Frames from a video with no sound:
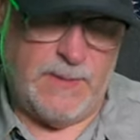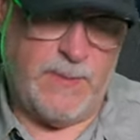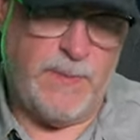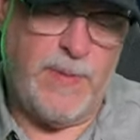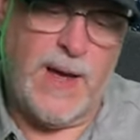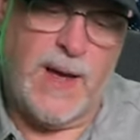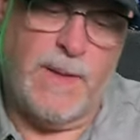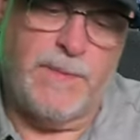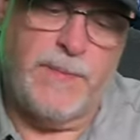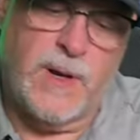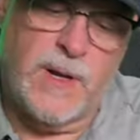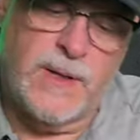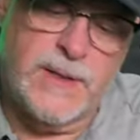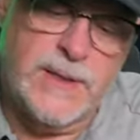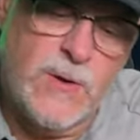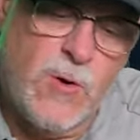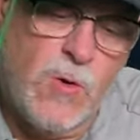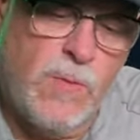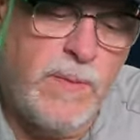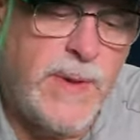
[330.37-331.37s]
to pop on the
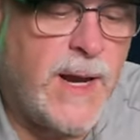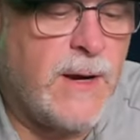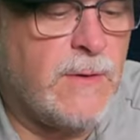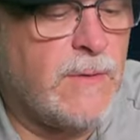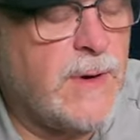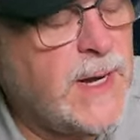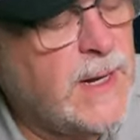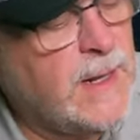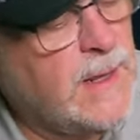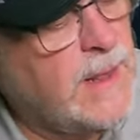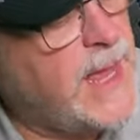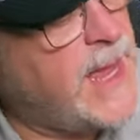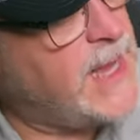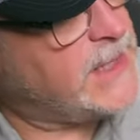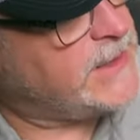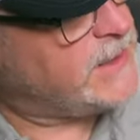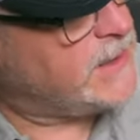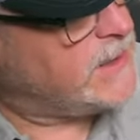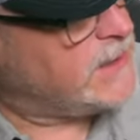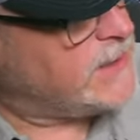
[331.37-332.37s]
old man reading
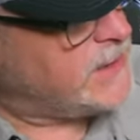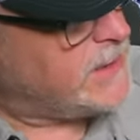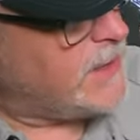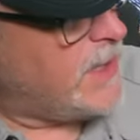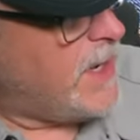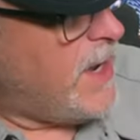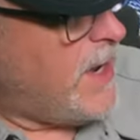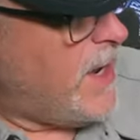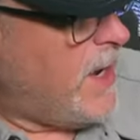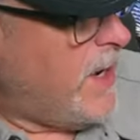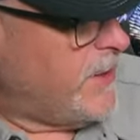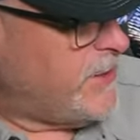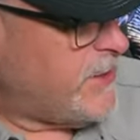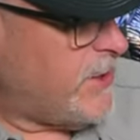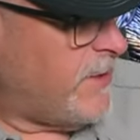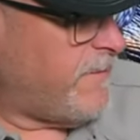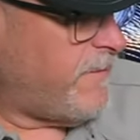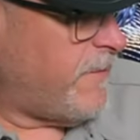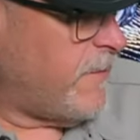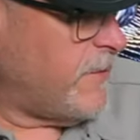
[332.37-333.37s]
glasses. So
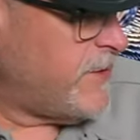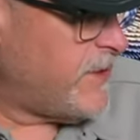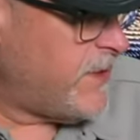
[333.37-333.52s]
the first